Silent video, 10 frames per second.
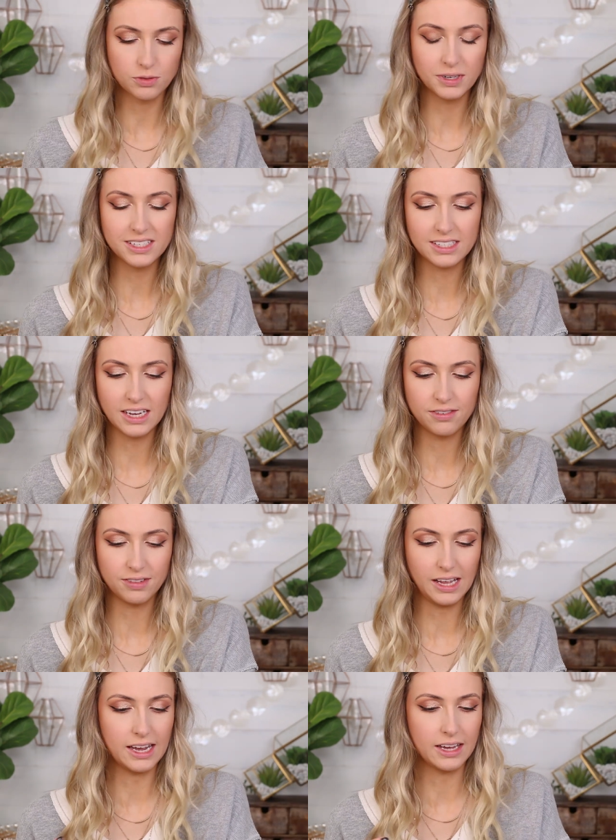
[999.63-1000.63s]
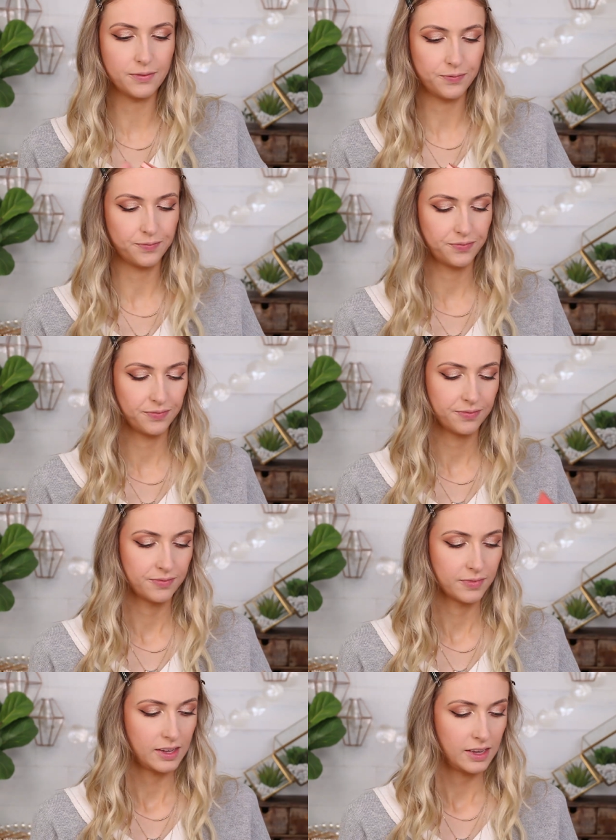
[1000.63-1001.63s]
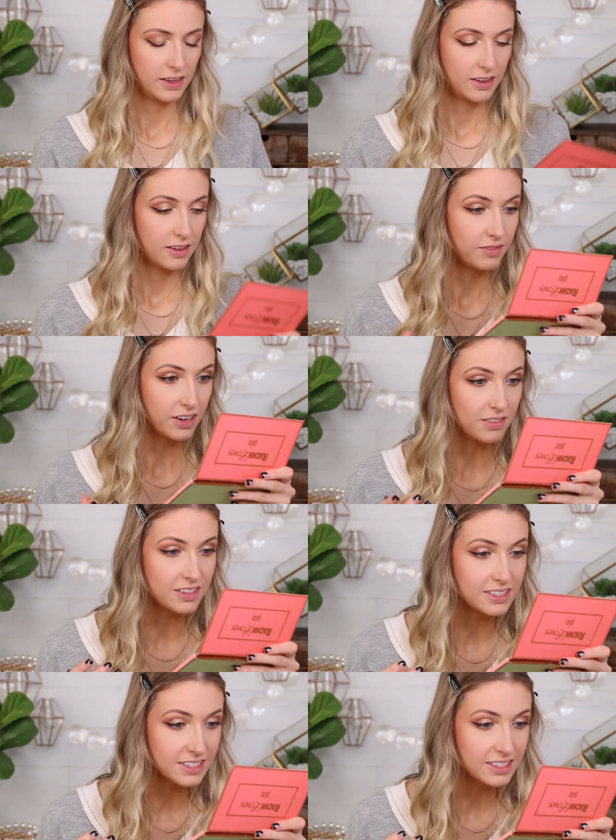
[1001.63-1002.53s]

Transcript: Just want to see if like I even